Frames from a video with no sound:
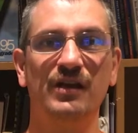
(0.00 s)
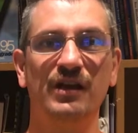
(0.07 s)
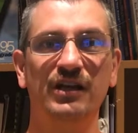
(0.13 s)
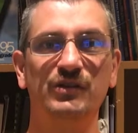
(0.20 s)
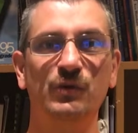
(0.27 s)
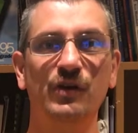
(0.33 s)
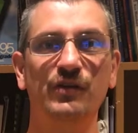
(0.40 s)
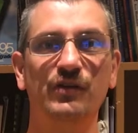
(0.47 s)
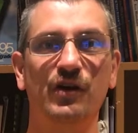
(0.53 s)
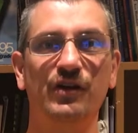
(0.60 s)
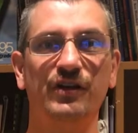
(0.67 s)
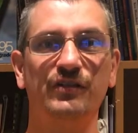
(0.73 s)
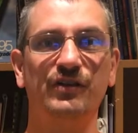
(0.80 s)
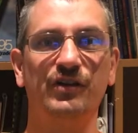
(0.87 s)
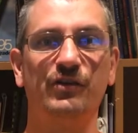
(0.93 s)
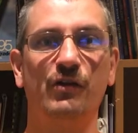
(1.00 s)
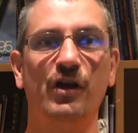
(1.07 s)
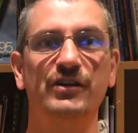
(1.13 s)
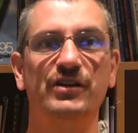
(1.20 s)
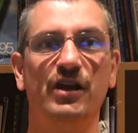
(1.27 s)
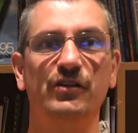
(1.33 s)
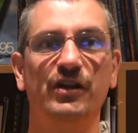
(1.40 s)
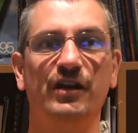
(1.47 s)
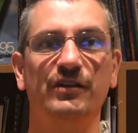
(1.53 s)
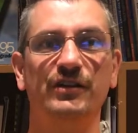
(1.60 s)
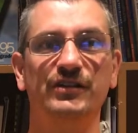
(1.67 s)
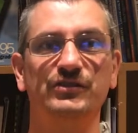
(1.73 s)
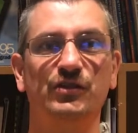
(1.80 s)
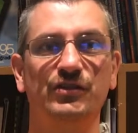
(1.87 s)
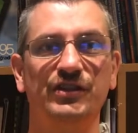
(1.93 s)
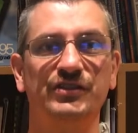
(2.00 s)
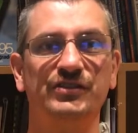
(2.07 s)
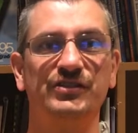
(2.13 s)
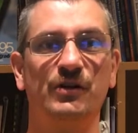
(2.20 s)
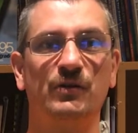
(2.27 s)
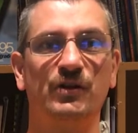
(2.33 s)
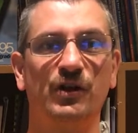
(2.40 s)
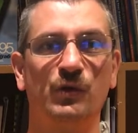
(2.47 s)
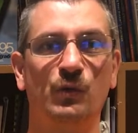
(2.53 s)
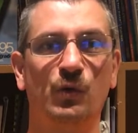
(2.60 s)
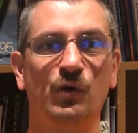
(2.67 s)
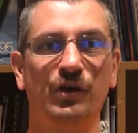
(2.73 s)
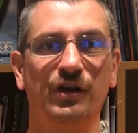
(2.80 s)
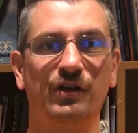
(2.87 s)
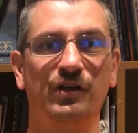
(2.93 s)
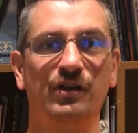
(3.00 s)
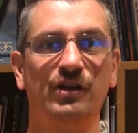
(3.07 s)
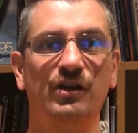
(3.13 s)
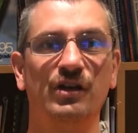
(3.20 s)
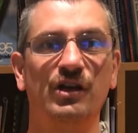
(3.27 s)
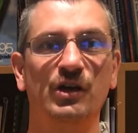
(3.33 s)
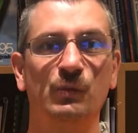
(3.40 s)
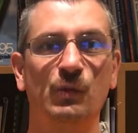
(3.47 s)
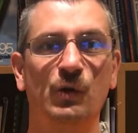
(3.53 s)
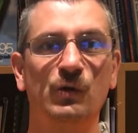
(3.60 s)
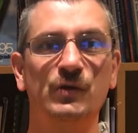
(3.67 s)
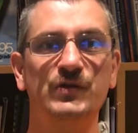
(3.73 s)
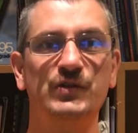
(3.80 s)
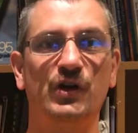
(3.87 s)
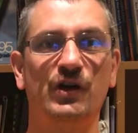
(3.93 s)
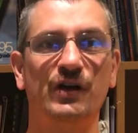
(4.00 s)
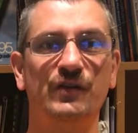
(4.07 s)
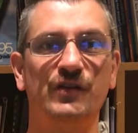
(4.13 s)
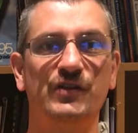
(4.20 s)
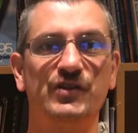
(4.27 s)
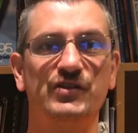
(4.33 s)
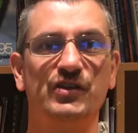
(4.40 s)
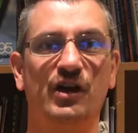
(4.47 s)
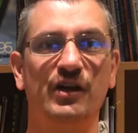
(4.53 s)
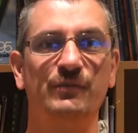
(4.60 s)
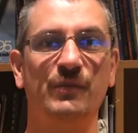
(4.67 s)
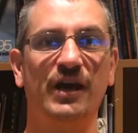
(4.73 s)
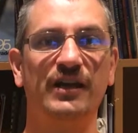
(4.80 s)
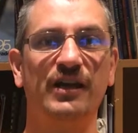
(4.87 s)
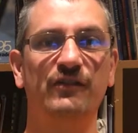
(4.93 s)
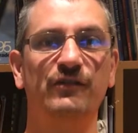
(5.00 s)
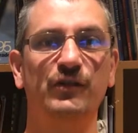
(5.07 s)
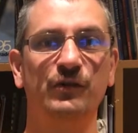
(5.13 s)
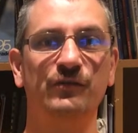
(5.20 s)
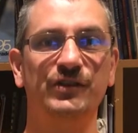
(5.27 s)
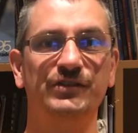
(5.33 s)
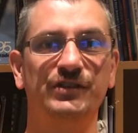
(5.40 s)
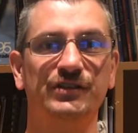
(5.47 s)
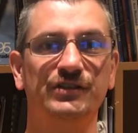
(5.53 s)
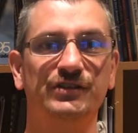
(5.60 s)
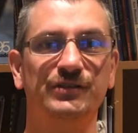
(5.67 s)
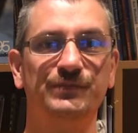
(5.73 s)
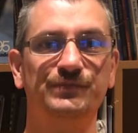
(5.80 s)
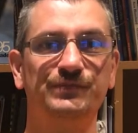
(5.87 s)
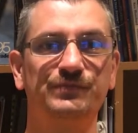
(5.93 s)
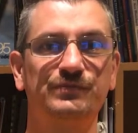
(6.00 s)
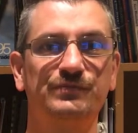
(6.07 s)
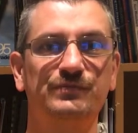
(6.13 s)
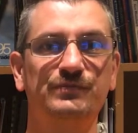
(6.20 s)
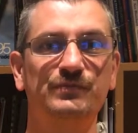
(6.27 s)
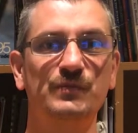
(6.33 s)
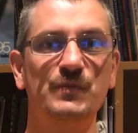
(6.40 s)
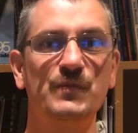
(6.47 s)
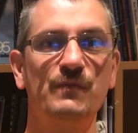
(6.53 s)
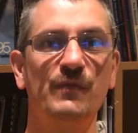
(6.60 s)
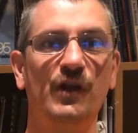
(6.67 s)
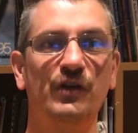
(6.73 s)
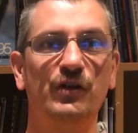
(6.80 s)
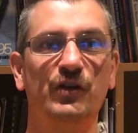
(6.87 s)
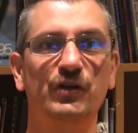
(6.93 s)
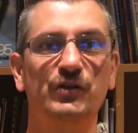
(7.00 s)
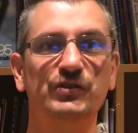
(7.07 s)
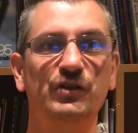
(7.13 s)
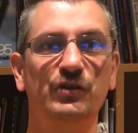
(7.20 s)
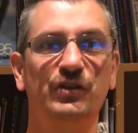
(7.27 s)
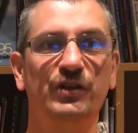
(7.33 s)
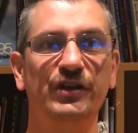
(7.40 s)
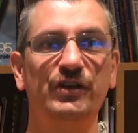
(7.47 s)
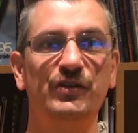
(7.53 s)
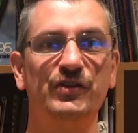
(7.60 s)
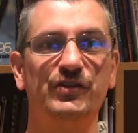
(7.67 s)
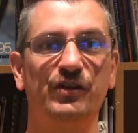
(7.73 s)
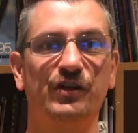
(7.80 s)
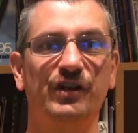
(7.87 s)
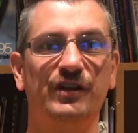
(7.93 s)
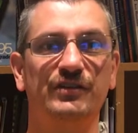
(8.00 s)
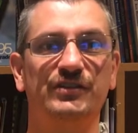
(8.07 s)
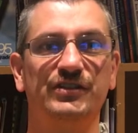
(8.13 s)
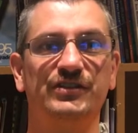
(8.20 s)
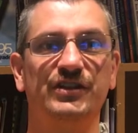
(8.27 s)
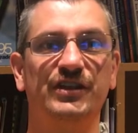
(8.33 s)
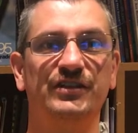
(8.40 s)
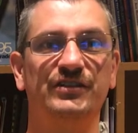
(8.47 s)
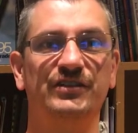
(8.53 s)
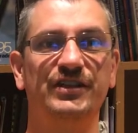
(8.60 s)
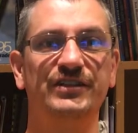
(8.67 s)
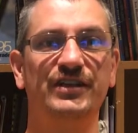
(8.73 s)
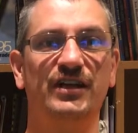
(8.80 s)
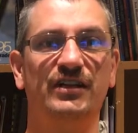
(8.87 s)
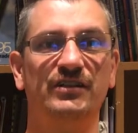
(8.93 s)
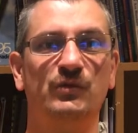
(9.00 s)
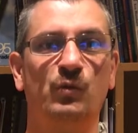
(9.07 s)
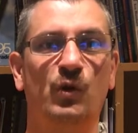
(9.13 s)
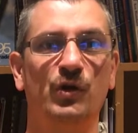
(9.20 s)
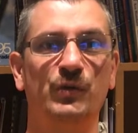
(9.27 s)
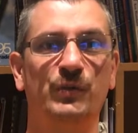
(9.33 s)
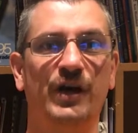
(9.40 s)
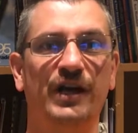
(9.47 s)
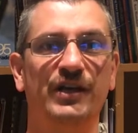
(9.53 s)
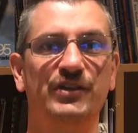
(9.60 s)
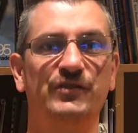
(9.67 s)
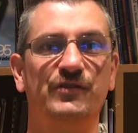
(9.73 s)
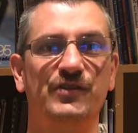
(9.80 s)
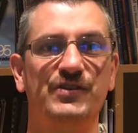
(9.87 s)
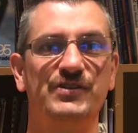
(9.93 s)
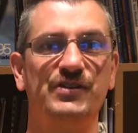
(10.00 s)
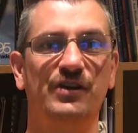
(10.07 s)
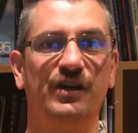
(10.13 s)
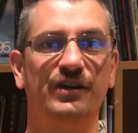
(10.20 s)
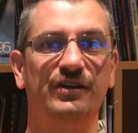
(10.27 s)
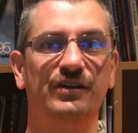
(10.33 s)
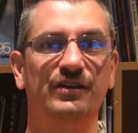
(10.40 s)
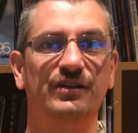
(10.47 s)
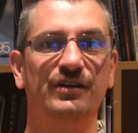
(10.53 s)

It's worth noting that a grey donut is not necessarily a warning, more a sign that the site may get few visitors. You can also click on the donut to see a detailed WOT page for the site.